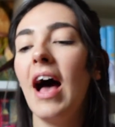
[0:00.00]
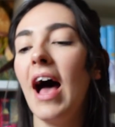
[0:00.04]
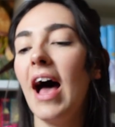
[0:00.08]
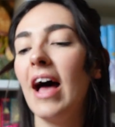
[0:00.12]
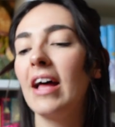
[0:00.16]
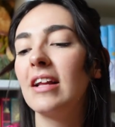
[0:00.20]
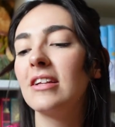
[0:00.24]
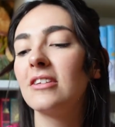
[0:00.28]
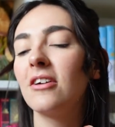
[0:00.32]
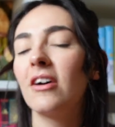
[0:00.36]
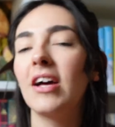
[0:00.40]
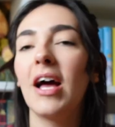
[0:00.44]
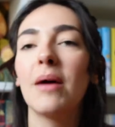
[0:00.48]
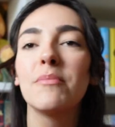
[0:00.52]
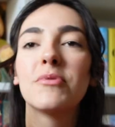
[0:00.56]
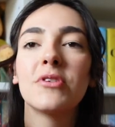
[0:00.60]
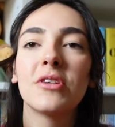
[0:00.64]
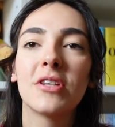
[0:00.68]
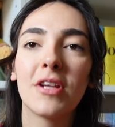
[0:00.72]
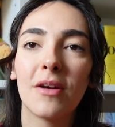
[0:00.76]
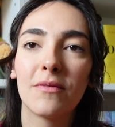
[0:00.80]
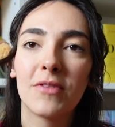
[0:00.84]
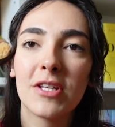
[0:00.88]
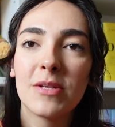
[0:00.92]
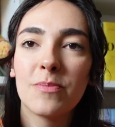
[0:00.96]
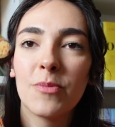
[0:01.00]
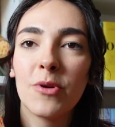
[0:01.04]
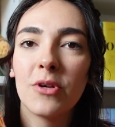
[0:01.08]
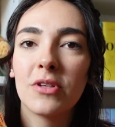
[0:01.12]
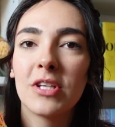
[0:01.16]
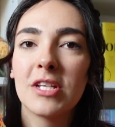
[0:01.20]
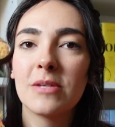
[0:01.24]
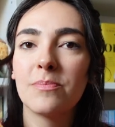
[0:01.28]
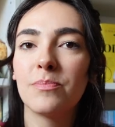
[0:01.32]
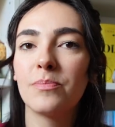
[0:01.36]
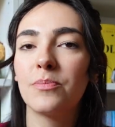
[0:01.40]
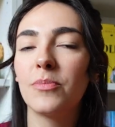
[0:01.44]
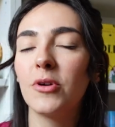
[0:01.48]
And I absolutely love this book.
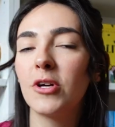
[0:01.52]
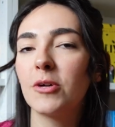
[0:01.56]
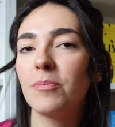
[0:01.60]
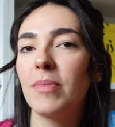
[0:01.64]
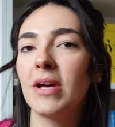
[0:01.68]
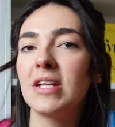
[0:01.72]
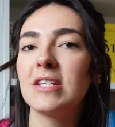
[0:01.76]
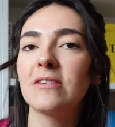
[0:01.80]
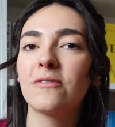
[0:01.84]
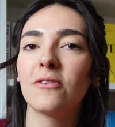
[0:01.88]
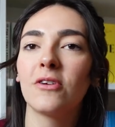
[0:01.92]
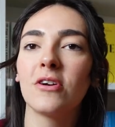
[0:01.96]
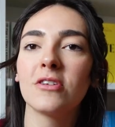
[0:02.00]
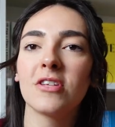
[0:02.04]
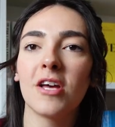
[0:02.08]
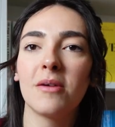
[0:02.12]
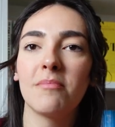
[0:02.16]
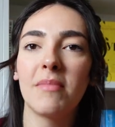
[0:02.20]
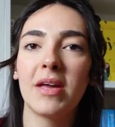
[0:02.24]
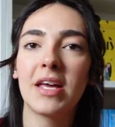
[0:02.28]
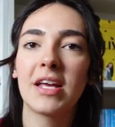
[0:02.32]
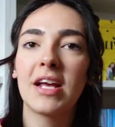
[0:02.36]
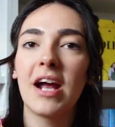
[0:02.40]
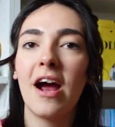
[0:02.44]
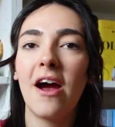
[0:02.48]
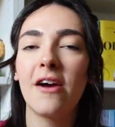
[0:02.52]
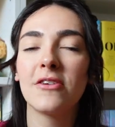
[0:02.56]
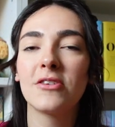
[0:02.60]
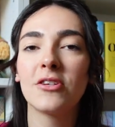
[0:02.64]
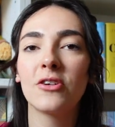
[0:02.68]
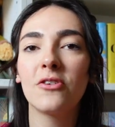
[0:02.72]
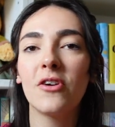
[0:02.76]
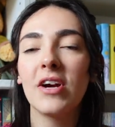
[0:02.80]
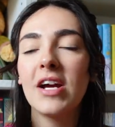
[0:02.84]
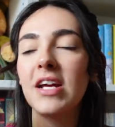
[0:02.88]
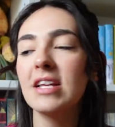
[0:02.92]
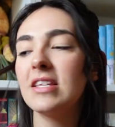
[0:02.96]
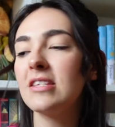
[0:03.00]
This book basically follows our main character
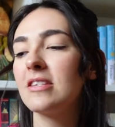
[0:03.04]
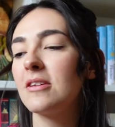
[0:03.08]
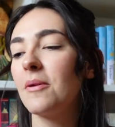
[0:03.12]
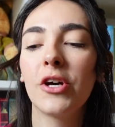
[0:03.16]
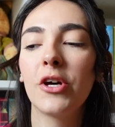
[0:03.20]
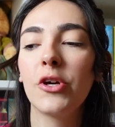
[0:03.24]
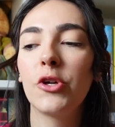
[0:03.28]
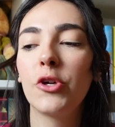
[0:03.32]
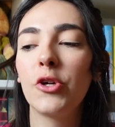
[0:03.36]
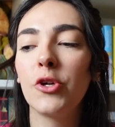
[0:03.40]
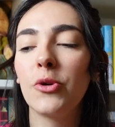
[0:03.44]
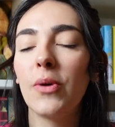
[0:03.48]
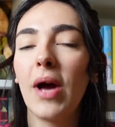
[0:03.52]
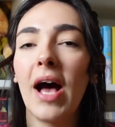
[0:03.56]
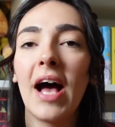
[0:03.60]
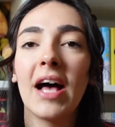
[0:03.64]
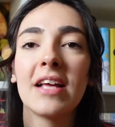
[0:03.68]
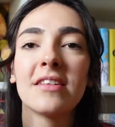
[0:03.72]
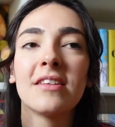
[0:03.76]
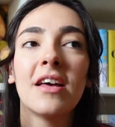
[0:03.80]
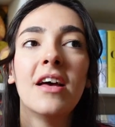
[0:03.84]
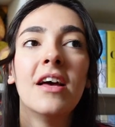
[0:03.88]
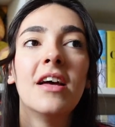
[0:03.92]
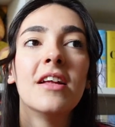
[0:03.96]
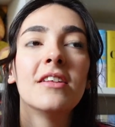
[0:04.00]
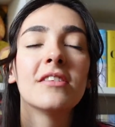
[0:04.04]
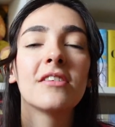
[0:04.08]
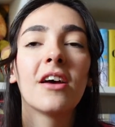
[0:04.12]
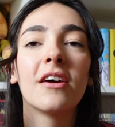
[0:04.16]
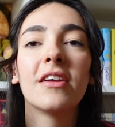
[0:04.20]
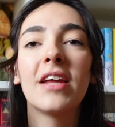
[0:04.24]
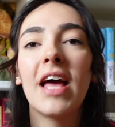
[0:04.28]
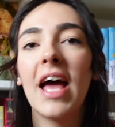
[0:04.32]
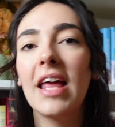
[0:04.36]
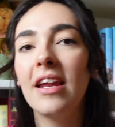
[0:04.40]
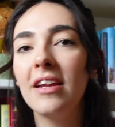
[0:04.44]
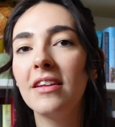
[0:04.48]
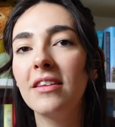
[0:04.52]
Grace, who has
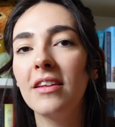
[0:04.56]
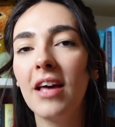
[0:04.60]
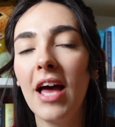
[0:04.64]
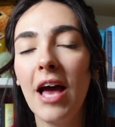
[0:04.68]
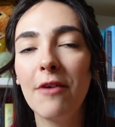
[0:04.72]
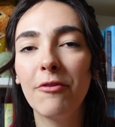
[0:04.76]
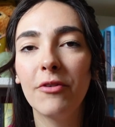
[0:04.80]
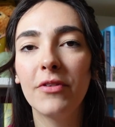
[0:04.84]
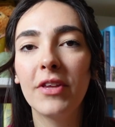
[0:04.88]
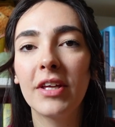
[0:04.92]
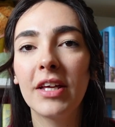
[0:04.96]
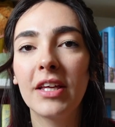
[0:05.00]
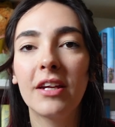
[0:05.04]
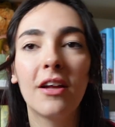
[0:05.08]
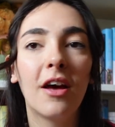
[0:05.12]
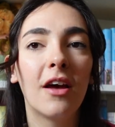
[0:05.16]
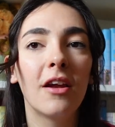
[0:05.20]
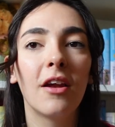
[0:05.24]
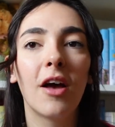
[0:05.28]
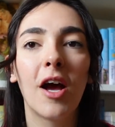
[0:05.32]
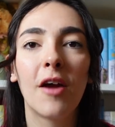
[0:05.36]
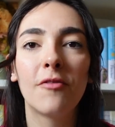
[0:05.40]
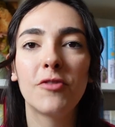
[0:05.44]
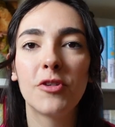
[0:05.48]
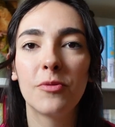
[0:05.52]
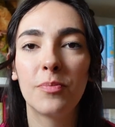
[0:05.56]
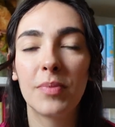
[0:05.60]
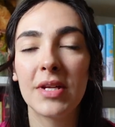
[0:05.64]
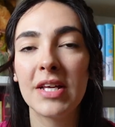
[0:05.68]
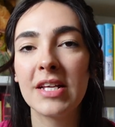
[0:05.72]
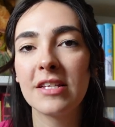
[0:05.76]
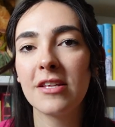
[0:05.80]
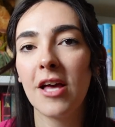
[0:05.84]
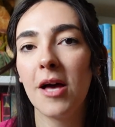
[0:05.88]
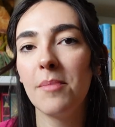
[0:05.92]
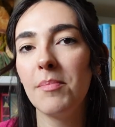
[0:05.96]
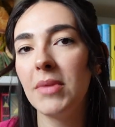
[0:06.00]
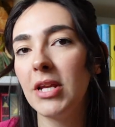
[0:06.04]
done everything in her life to
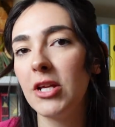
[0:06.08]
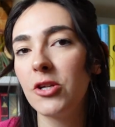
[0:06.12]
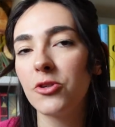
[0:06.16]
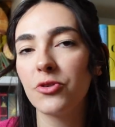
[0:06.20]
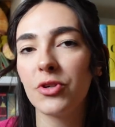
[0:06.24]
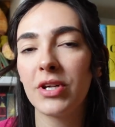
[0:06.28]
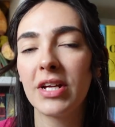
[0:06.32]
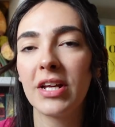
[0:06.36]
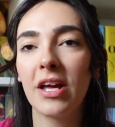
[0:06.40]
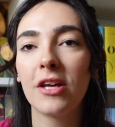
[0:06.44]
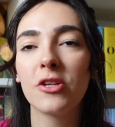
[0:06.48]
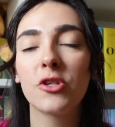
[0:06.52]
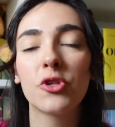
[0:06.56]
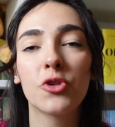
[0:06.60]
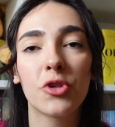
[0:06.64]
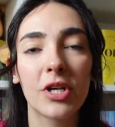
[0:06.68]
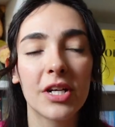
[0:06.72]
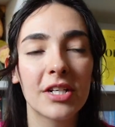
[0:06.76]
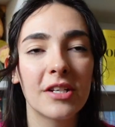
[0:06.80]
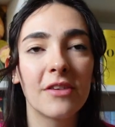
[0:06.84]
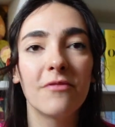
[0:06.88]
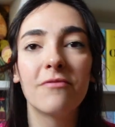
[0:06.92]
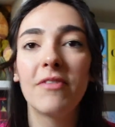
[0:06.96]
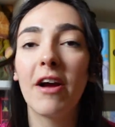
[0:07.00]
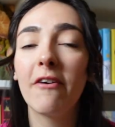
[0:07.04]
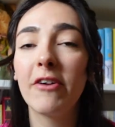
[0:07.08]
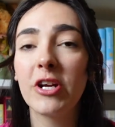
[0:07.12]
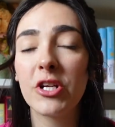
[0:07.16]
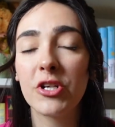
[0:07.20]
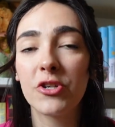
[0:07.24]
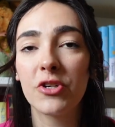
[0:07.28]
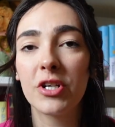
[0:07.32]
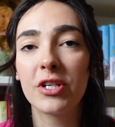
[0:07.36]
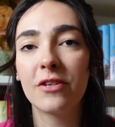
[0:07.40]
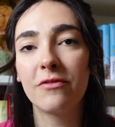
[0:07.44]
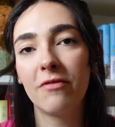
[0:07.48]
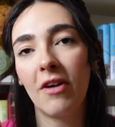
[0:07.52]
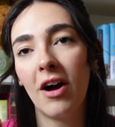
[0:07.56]
please her military very
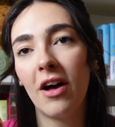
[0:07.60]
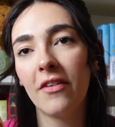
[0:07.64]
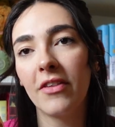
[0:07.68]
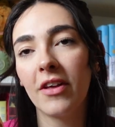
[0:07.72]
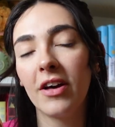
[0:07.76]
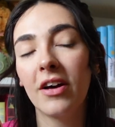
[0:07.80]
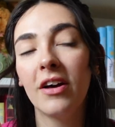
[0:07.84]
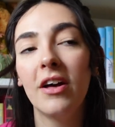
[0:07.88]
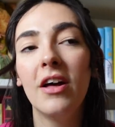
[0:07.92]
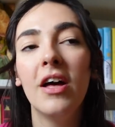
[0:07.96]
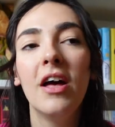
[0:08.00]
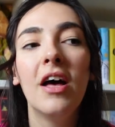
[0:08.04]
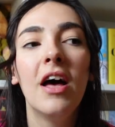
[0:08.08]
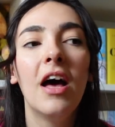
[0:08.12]
strict father.